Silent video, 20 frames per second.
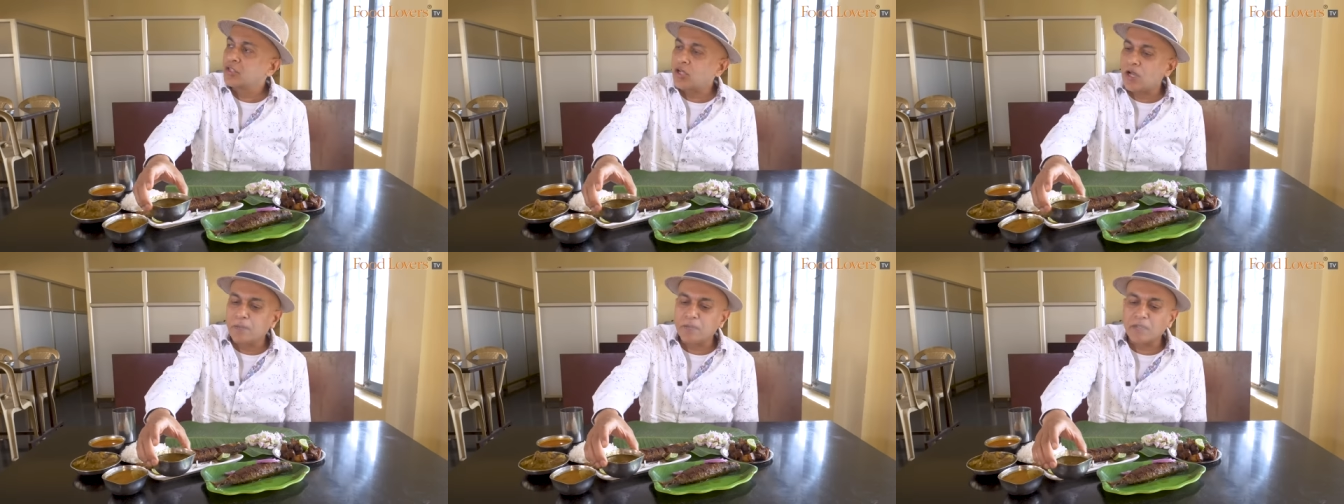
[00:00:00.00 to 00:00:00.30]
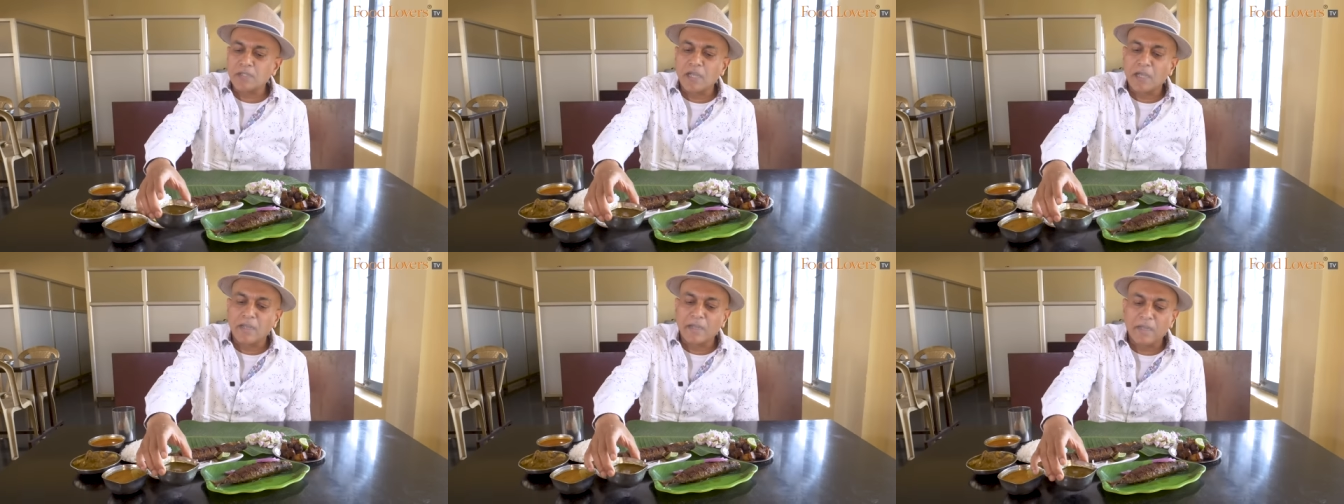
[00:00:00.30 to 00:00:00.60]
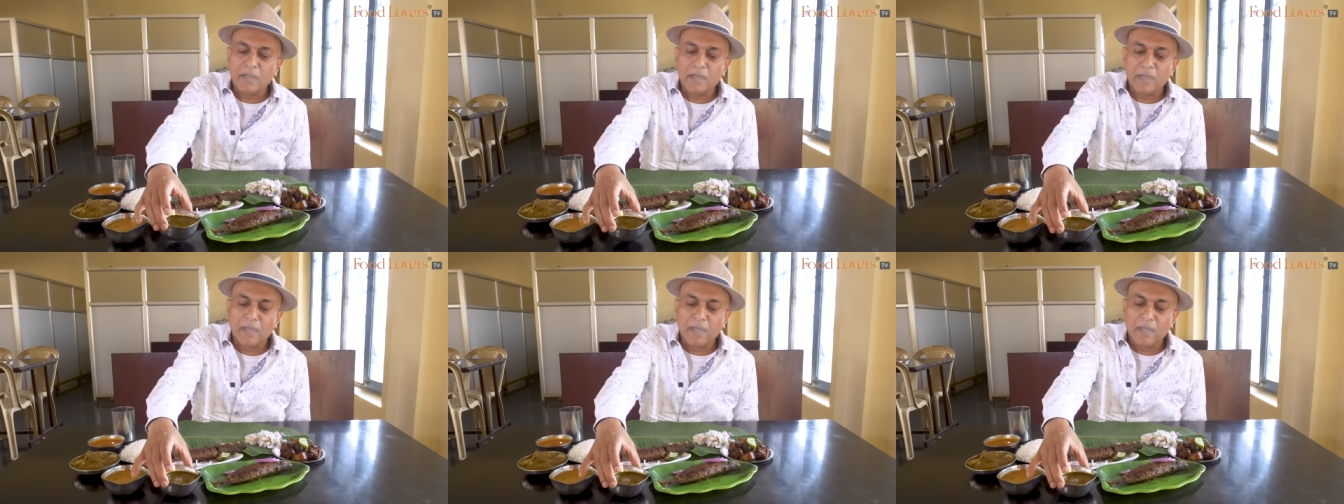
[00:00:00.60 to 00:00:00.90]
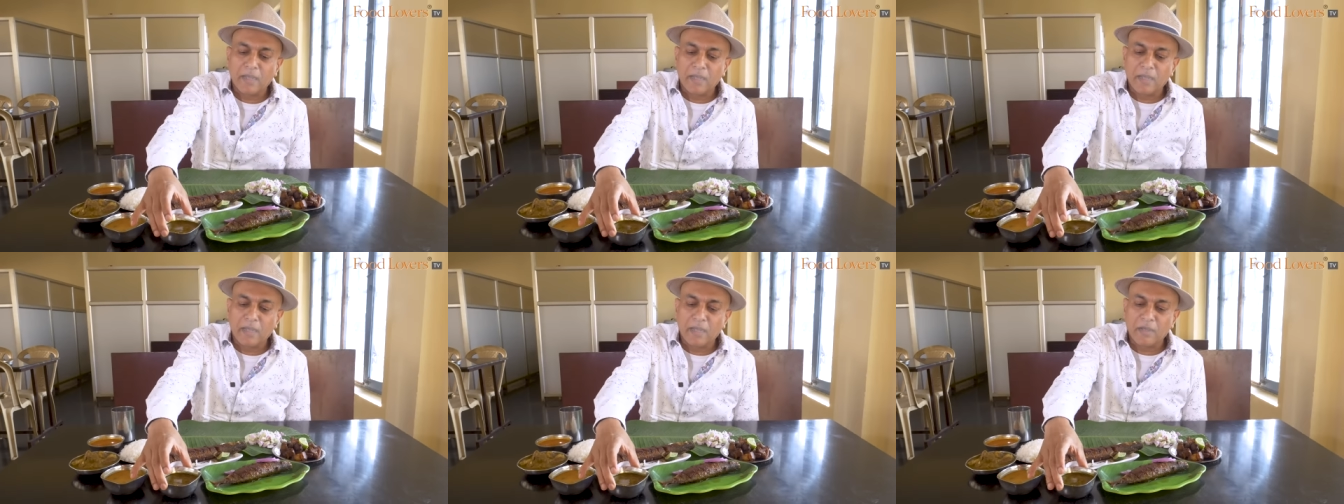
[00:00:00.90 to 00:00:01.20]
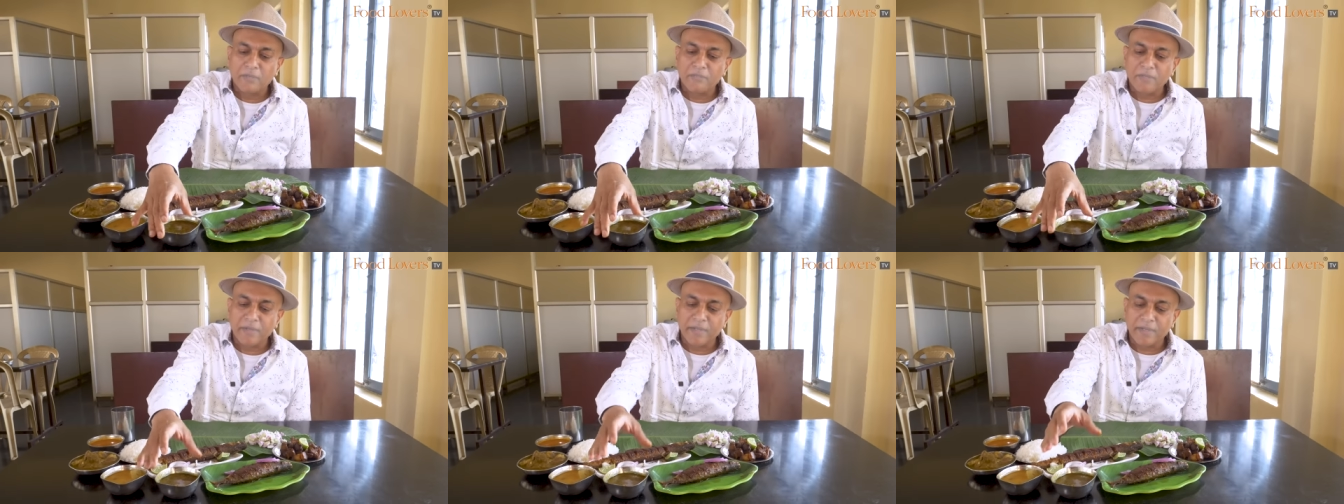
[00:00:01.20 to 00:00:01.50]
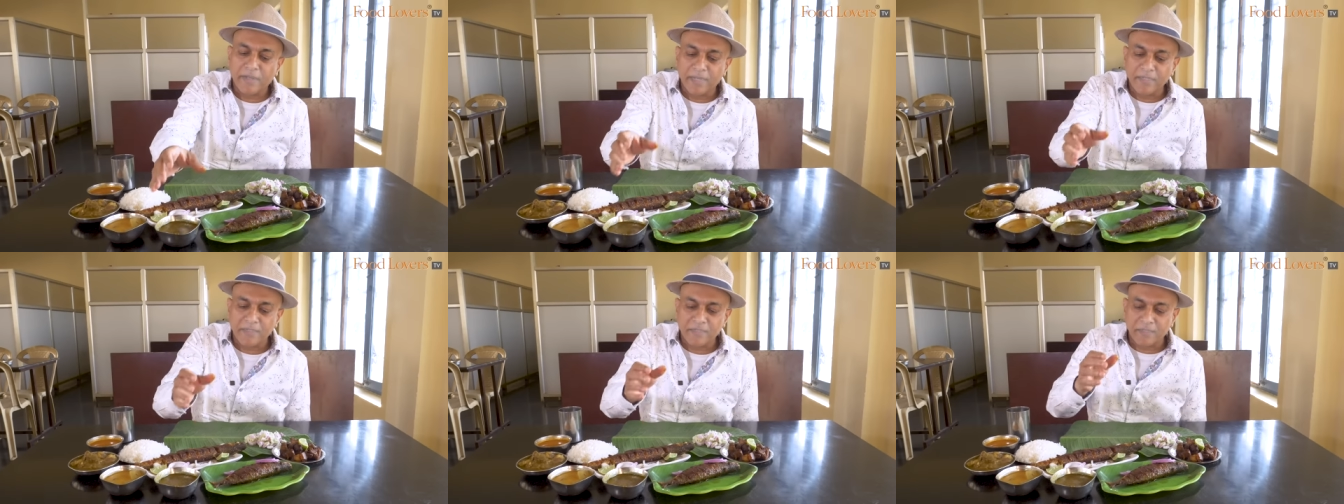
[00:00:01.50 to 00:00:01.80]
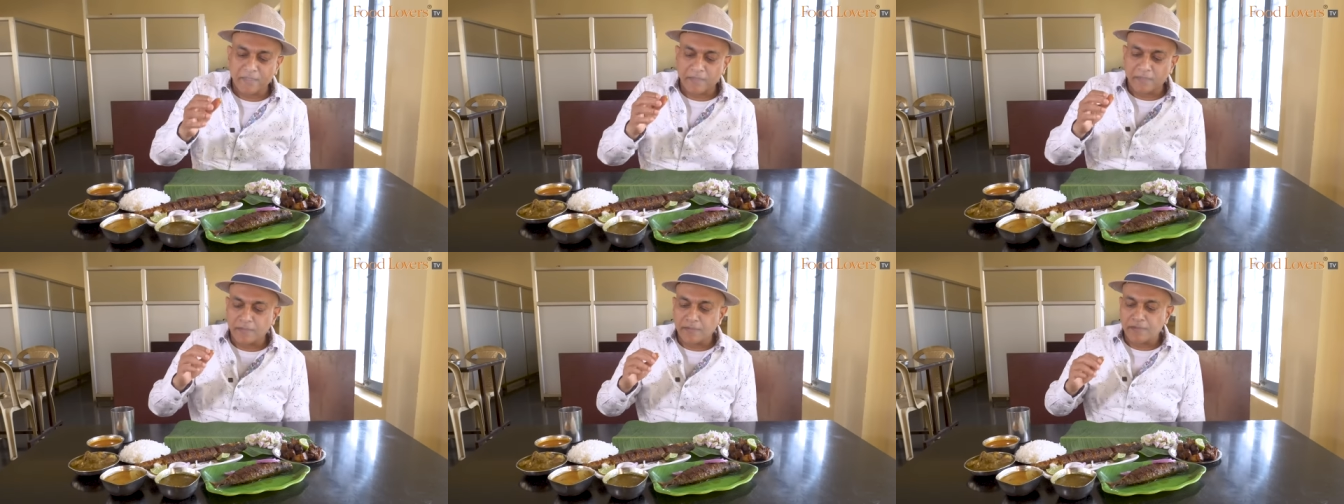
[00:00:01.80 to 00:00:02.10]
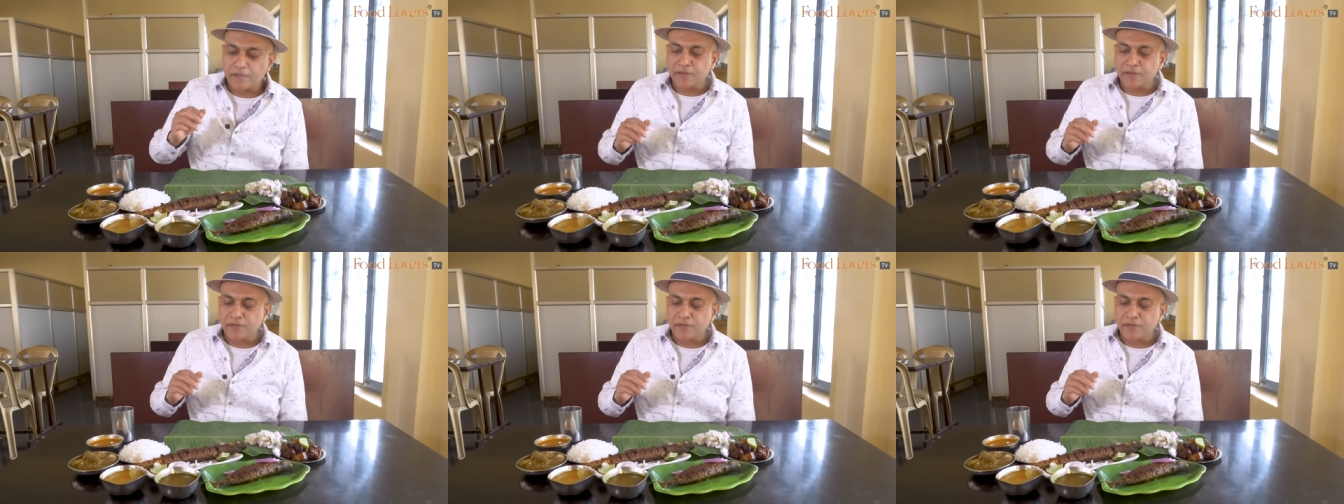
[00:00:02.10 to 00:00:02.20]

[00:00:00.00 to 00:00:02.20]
Chops curry, ah, fantastic.